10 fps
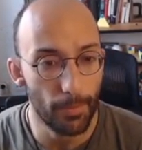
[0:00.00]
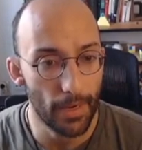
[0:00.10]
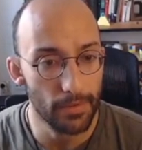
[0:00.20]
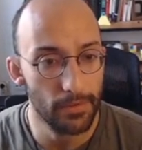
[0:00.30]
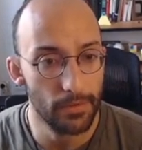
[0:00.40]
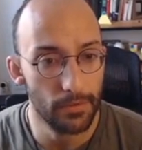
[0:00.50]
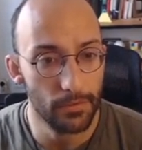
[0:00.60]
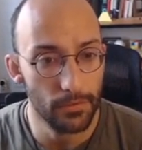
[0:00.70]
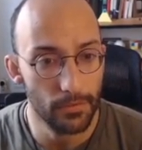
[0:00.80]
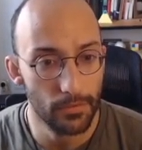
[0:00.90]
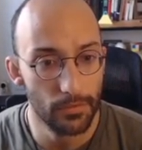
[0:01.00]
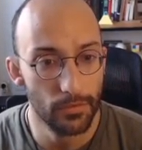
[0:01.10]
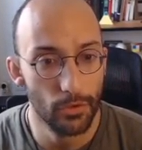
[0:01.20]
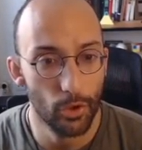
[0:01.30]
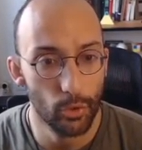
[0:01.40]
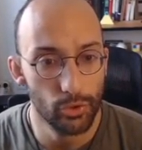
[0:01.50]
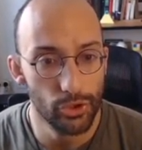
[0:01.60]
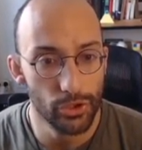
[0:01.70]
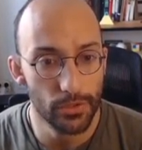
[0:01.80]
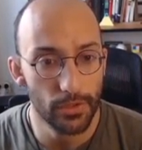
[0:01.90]
Python
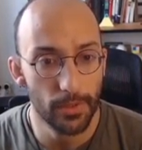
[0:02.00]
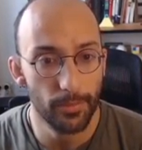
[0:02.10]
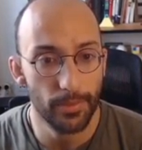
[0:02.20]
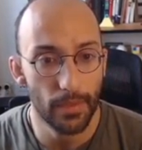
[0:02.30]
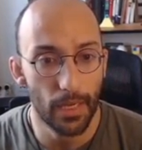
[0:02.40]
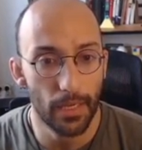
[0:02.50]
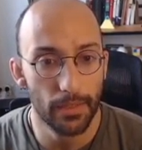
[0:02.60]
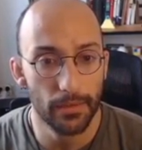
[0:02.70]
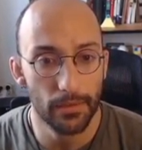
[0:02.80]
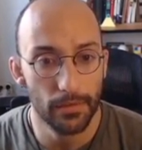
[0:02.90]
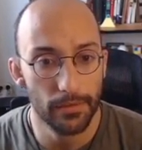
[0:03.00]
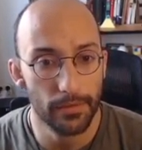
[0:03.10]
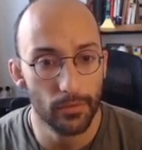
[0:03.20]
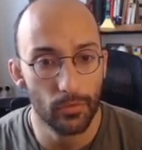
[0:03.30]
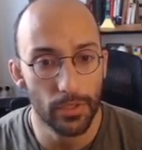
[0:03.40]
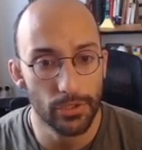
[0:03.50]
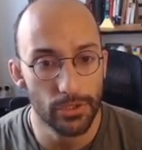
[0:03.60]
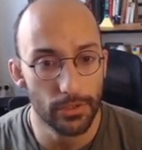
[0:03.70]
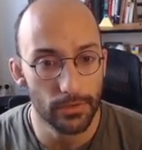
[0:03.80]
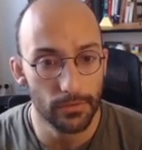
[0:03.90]
Notion API
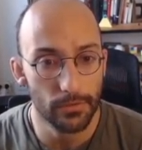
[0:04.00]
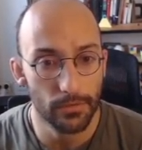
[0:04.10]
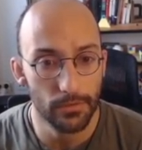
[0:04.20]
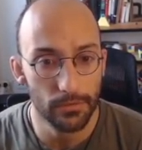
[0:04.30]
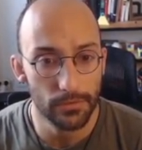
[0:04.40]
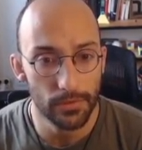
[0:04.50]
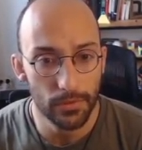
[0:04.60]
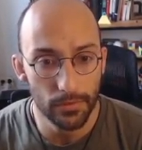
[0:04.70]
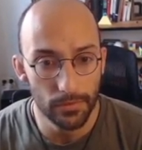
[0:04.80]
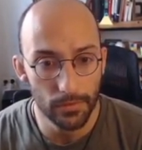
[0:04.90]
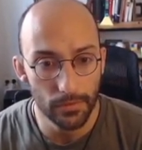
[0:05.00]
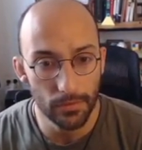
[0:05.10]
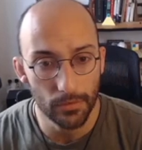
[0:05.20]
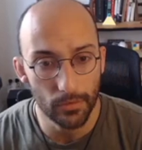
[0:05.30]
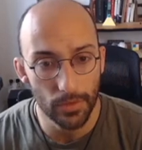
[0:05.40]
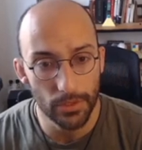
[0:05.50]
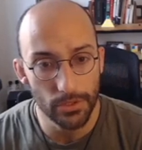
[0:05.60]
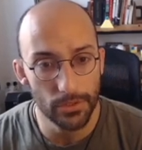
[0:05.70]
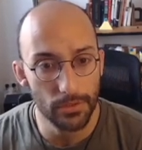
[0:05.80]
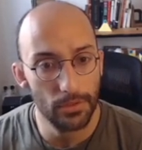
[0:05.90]
integration. Uh,
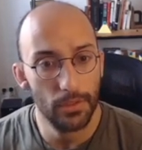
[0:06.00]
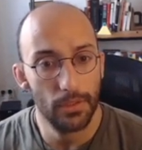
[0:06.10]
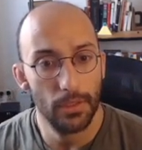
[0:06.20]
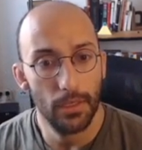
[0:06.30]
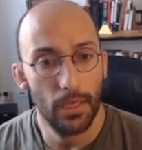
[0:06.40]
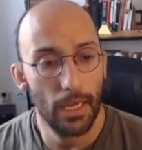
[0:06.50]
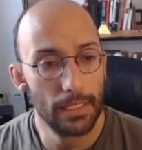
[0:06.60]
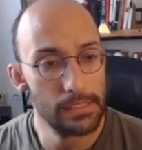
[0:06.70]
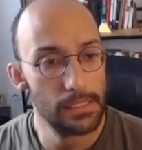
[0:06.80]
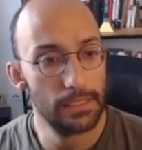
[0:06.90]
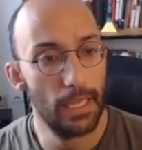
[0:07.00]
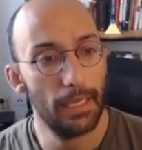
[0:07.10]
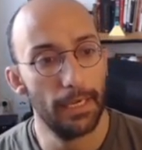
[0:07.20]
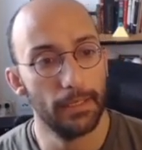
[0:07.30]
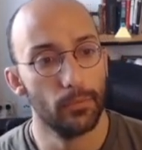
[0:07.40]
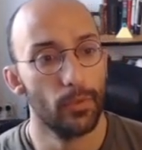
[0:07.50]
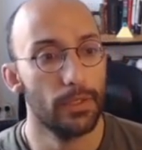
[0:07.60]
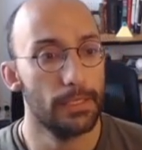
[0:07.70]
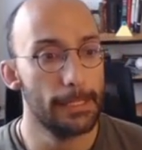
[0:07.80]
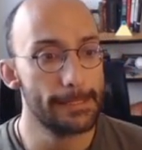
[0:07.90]
integration. I can say that, I can
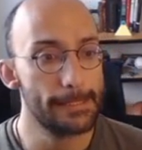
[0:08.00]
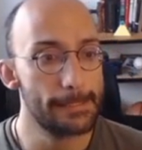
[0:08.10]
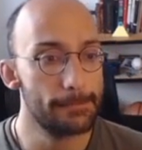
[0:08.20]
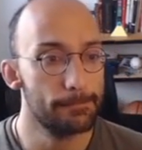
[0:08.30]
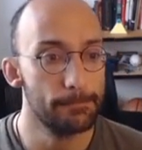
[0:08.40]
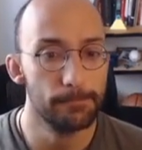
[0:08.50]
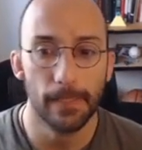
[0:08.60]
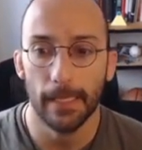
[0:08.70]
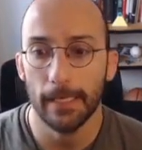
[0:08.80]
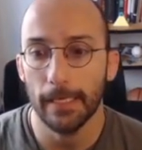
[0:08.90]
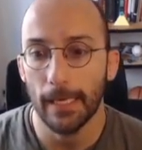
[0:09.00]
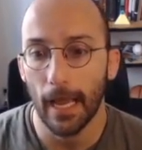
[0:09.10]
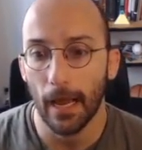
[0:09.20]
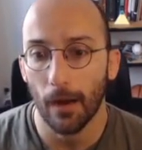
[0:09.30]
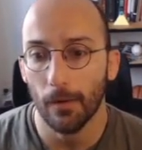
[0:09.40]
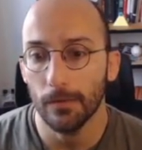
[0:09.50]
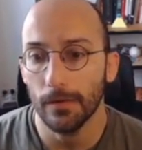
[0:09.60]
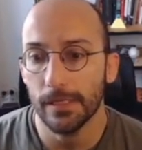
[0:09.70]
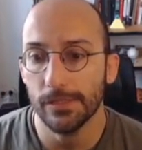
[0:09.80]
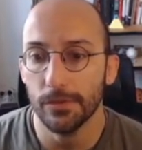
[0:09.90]
run this, and
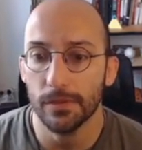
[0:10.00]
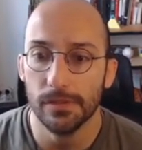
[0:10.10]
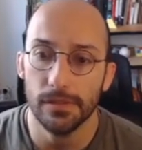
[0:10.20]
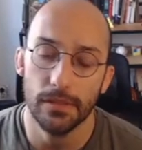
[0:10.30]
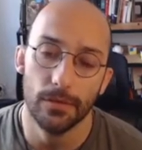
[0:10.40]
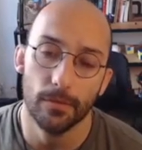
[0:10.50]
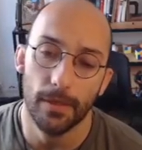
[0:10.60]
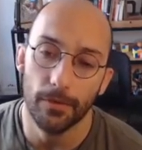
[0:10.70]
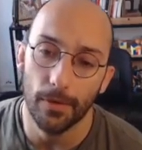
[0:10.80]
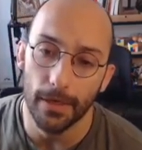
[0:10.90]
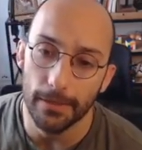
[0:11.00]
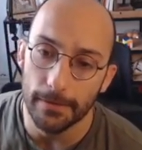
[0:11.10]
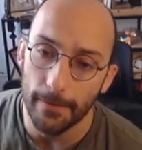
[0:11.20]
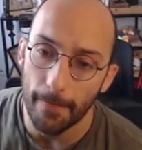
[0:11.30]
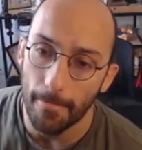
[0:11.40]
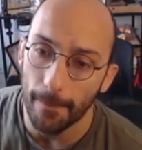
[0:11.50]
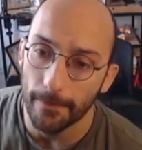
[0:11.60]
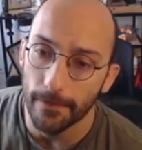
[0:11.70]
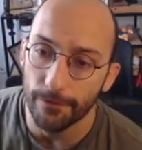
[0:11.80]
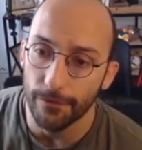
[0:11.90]
now, as you can see here on my right,
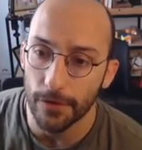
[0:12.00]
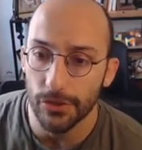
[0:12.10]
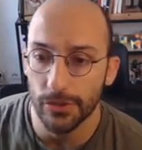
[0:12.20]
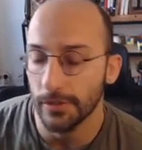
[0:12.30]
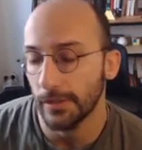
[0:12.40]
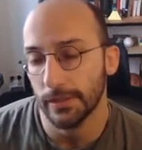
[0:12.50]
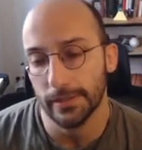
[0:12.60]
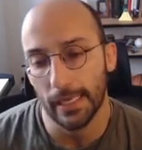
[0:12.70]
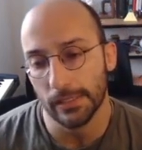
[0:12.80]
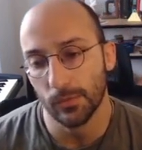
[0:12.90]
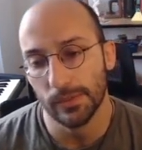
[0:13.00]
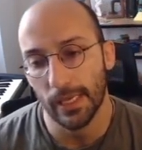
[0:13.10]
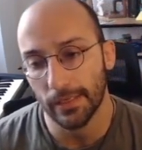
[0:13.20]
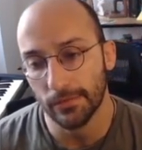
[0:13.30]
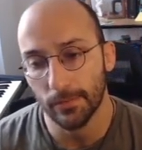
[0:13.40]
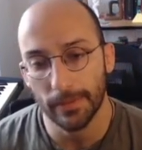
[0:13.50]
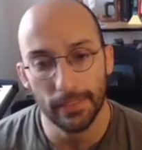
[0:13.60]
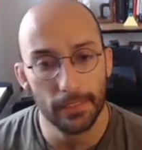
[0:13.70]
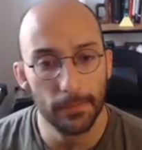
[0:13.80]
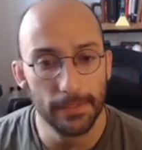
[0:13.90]
the function, the task was added to my
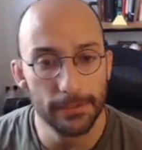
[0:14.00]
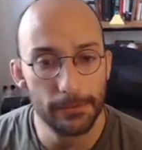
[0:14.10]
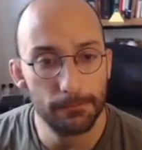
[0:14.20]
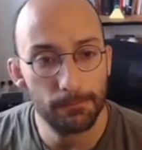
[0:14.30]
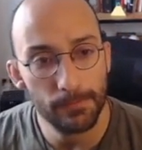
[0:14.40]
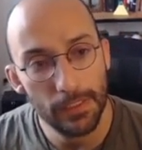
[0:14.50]
database.